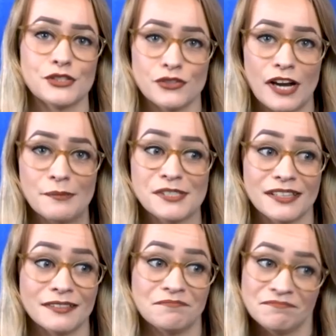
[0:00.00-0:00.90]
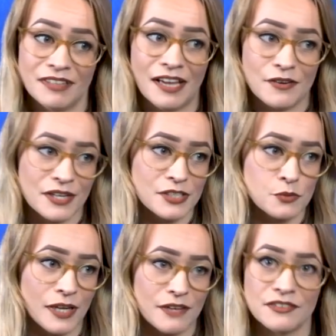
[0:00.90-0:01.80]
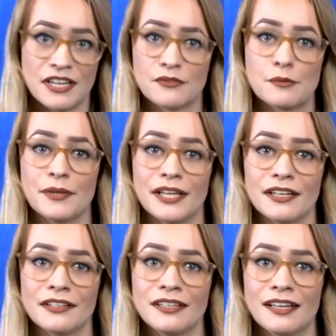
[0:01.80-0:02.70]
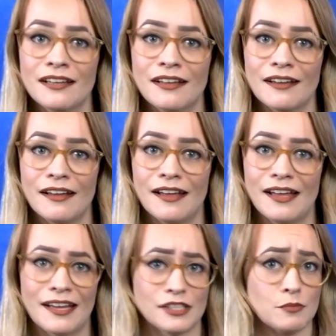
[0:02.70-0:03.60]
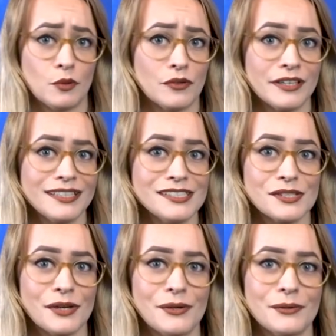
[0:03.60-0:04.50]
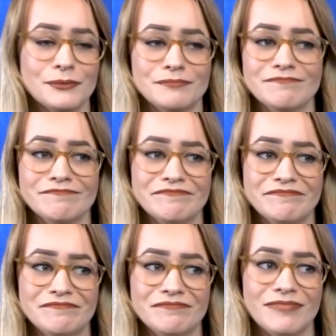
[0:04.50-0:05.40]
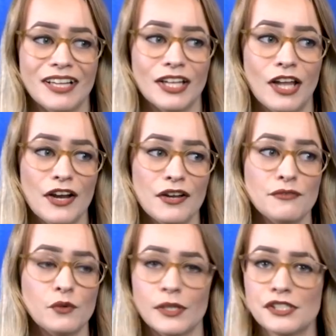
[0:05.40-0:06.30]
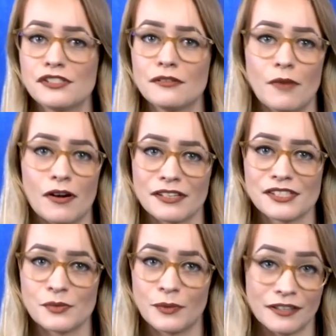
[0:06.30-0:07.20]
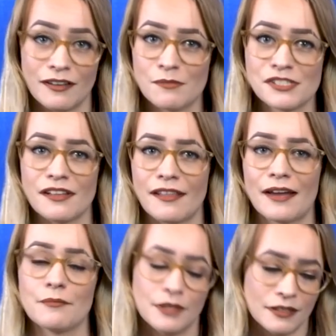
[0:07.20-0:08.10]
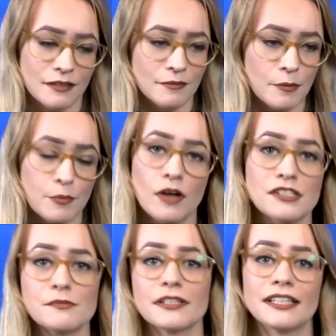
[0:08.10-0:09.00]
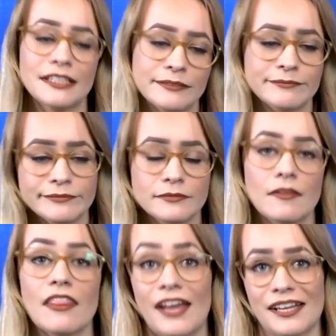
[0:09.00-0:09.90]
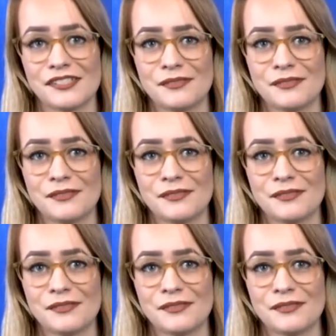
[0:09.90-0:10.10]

tribes and areas we have never been exploring. So a lot of question marks when it comes to that, but approximately that.